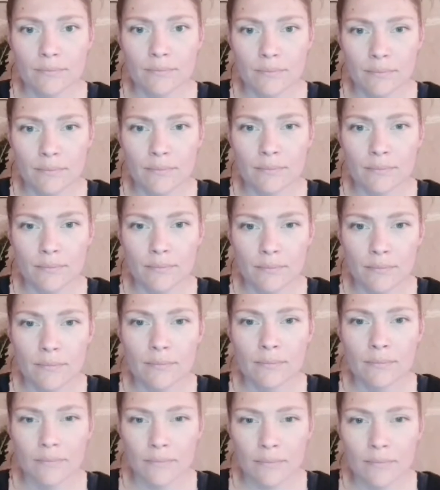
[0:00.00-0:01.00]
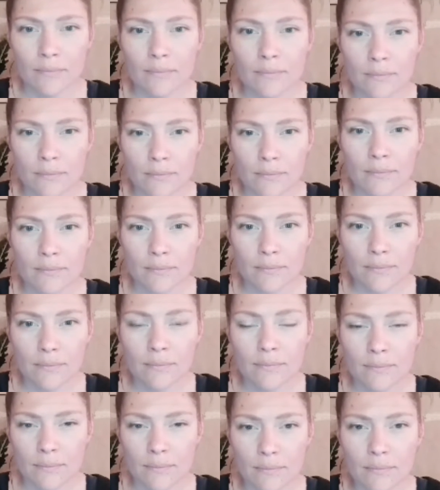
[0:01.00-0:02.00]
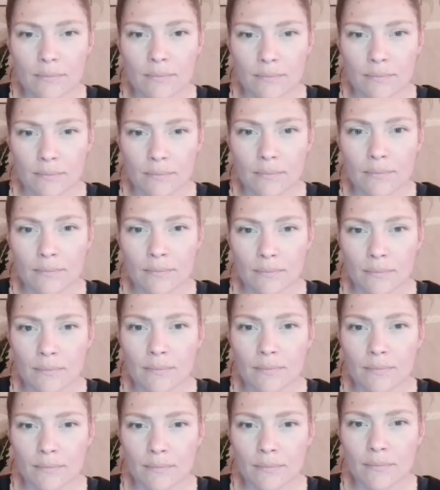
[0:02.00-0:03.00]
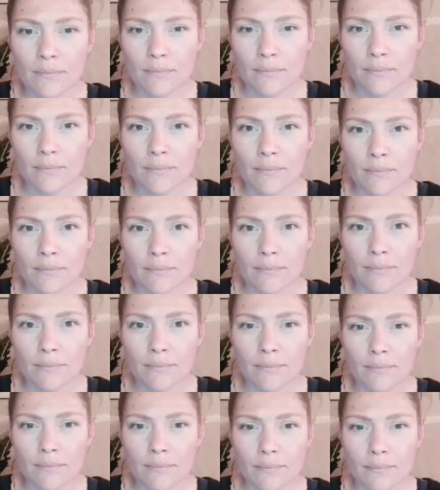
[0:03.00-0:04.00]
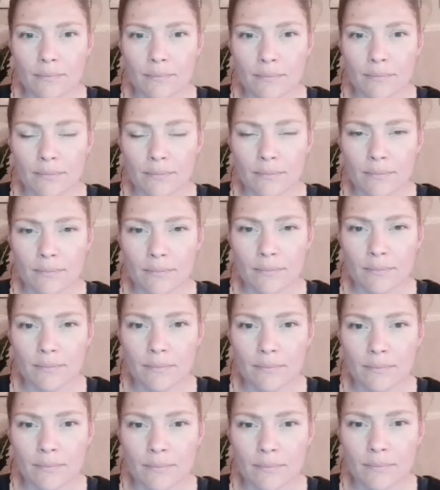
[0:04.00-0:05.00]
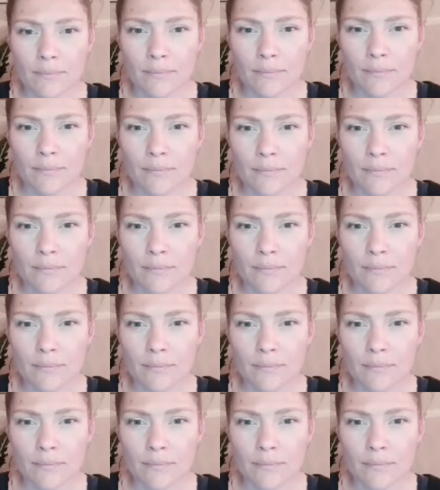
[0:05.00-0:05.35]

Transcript: The person shown says nothing.